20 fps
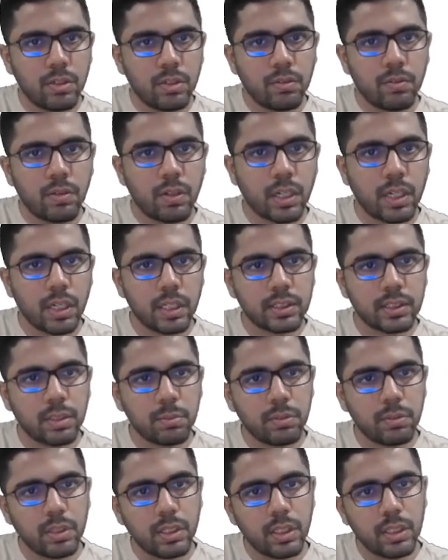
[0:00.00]
For an
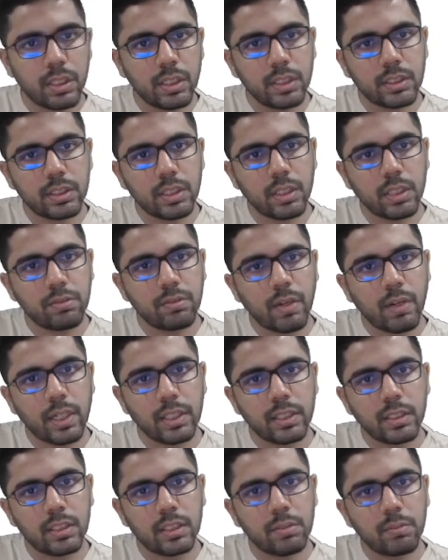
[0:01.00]
example, here it is saying
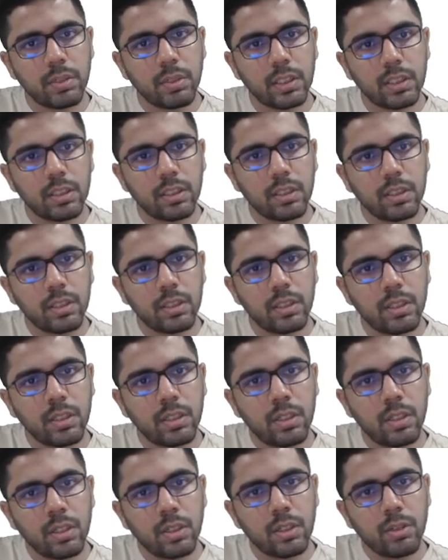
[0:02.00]
find the remainder
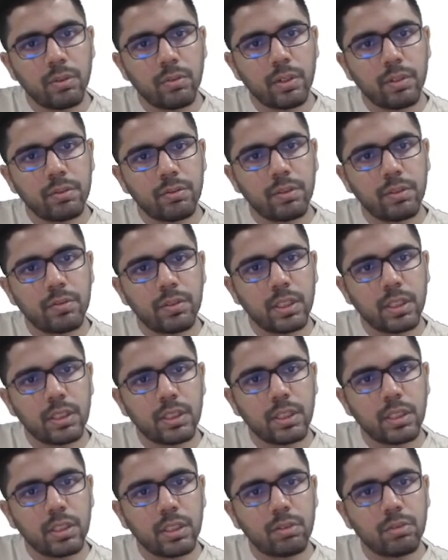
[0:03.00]
when
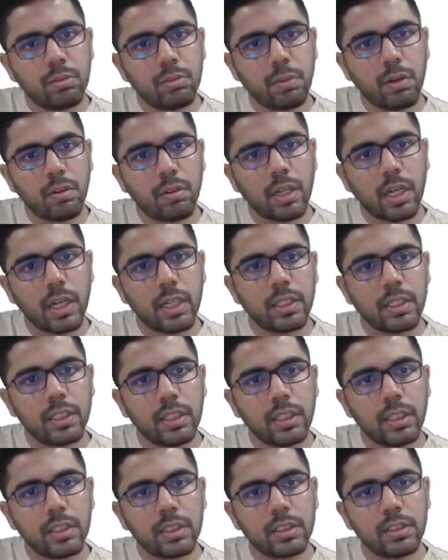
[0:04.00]
53 to the power
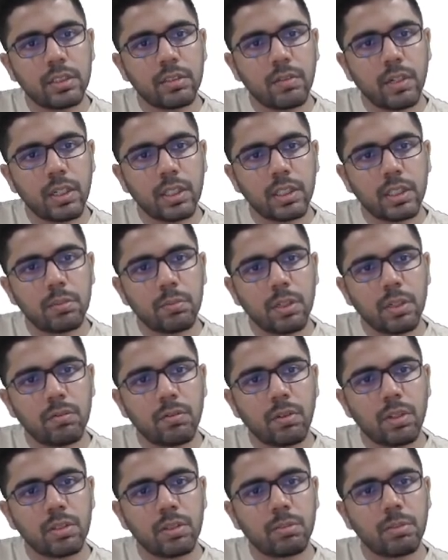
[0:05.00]
98 is divided by
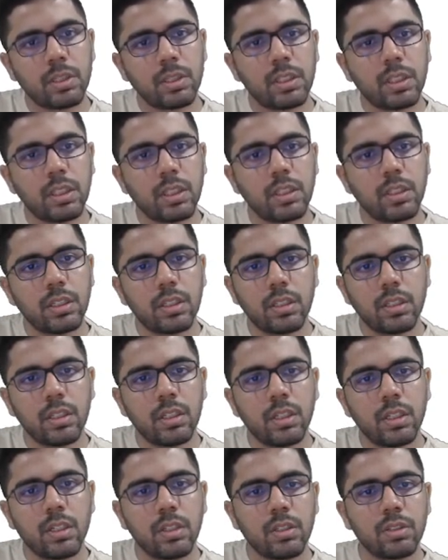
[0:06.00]
120.
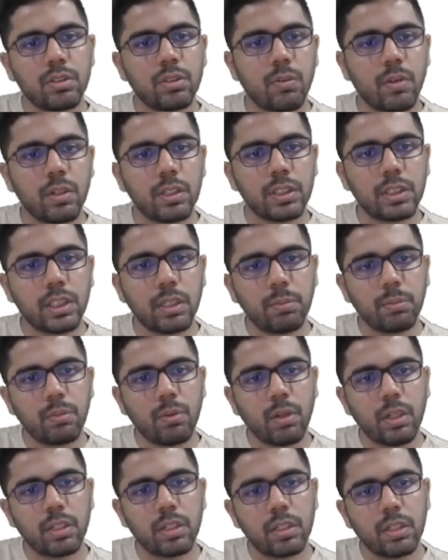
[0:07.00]
So what is step
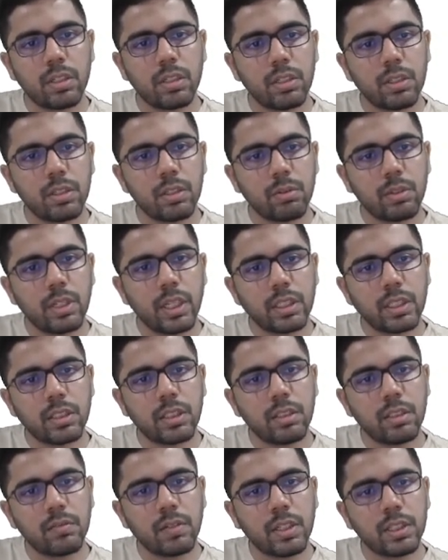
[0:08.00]
1? You take the
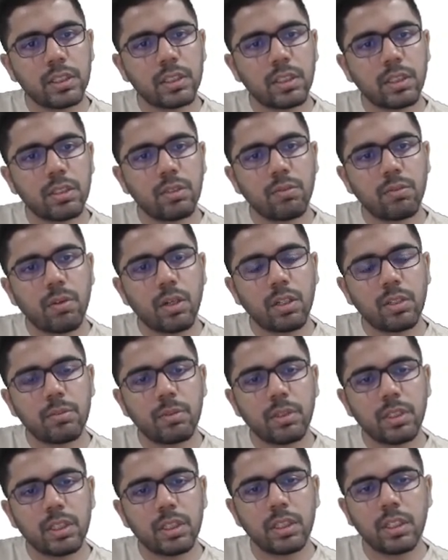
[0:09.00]
divisor
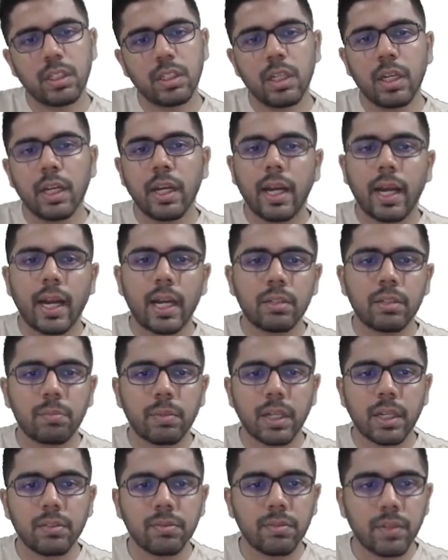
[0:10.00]
120 and
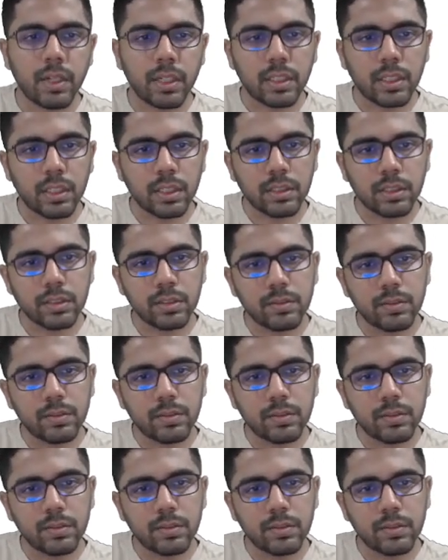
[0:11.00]
prime factorize.